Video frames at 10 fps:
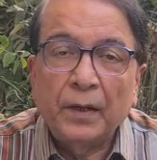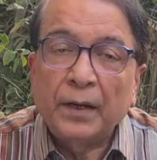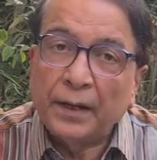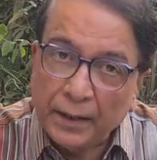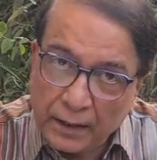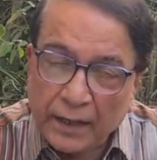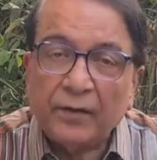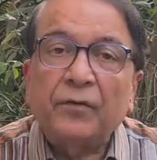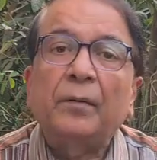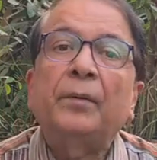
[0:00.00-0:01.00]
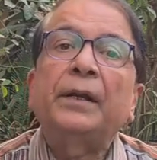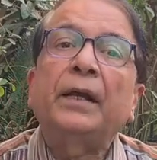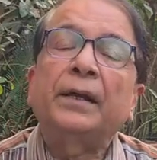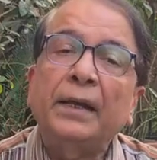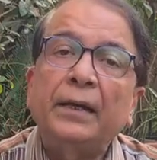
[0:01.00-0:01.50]
Here, everybody
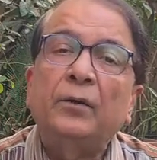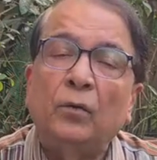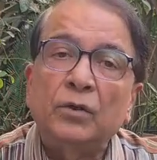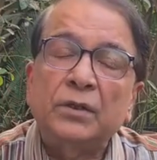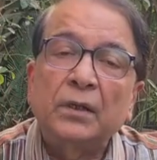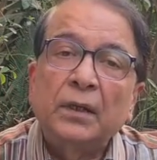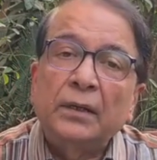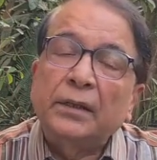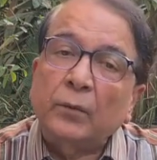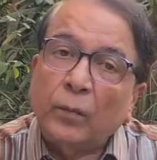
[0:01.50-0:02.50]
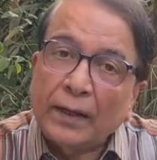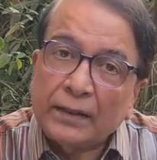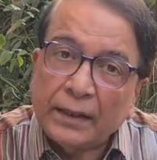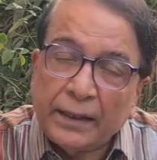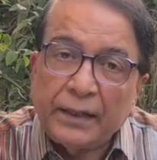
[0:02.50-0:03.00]
again knows that while
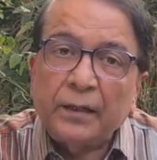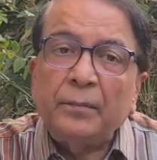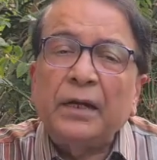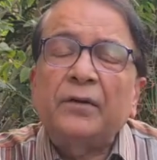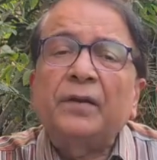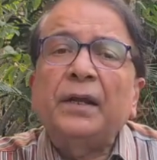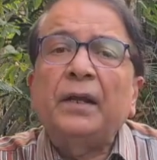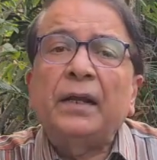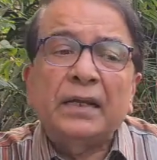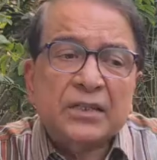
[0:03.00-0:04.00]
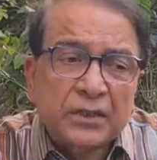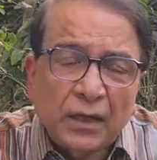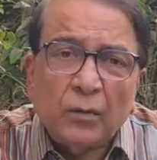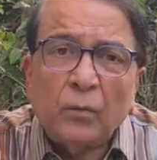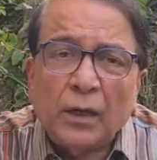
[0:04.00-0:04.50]
the Indian military is
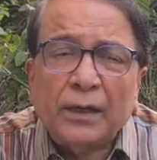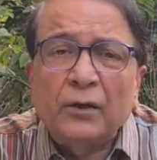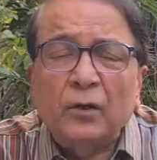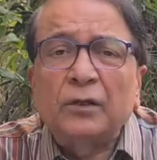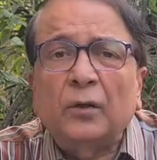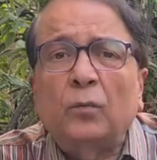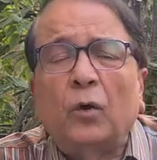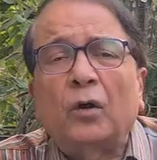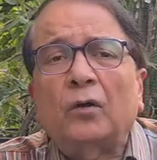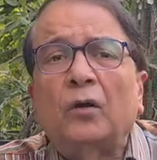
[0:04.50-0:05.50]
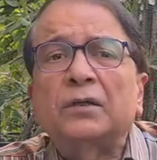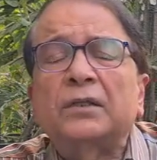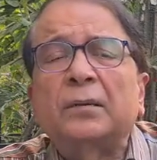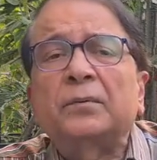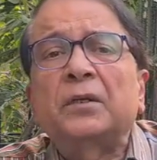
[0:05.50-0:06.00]
still working on the war
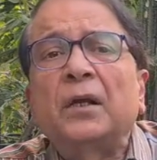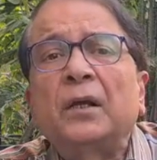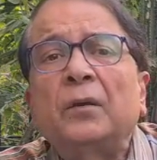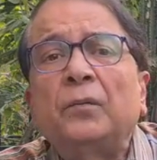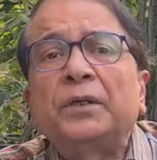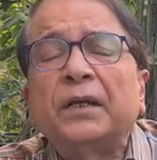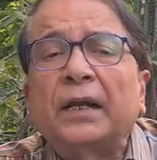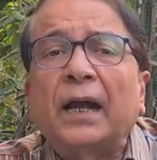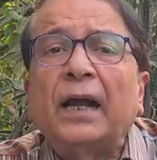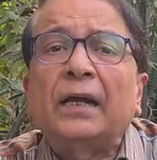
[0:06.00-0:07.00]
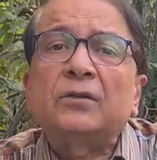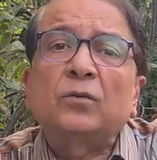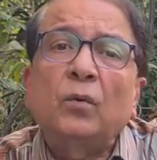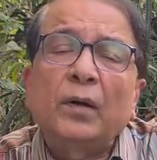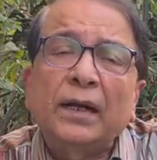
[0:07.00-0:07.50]
concepts which are as
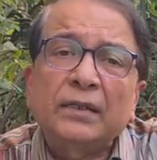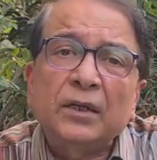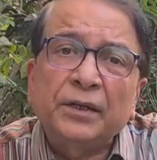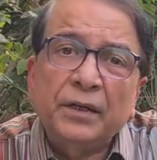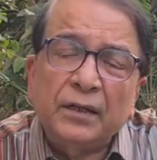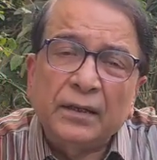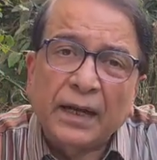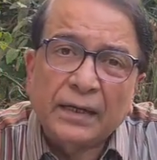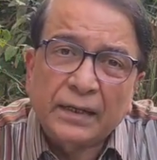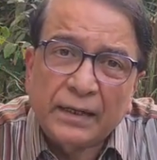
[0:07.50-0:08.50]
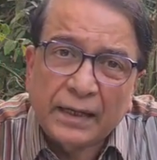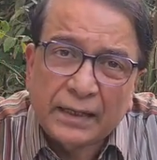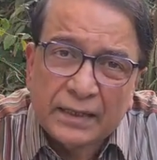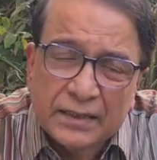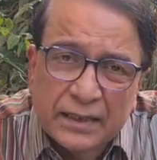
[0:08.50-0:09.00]
old as the year
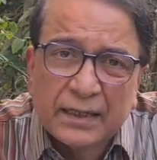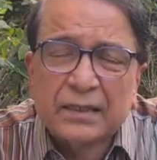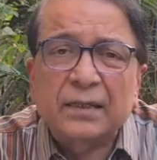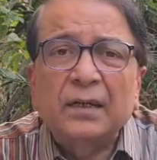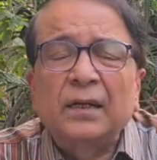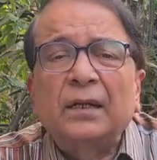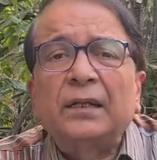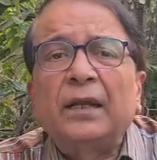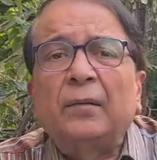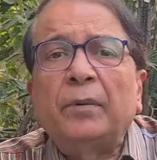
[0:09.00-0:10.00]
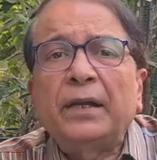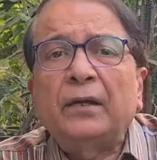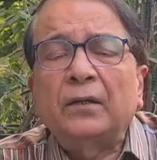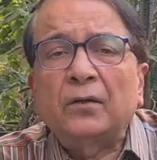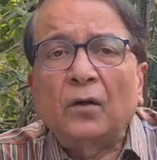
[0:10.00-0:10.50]
1986, the
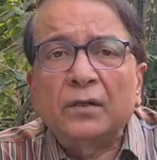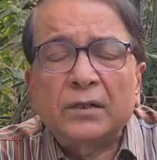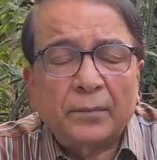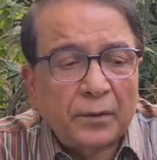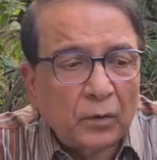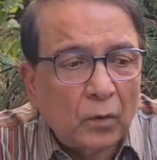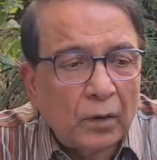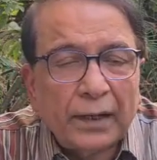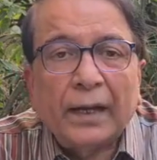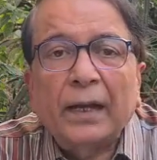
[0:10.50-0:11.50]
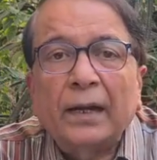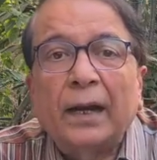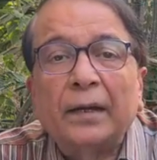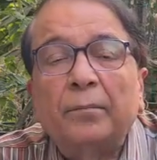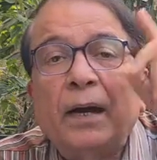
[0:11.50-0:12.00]
American concept called
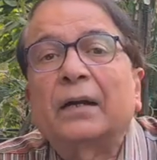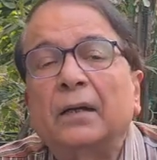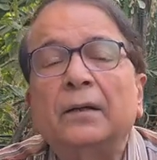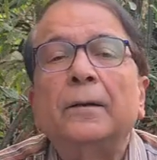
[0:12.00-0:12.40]
air-land battle.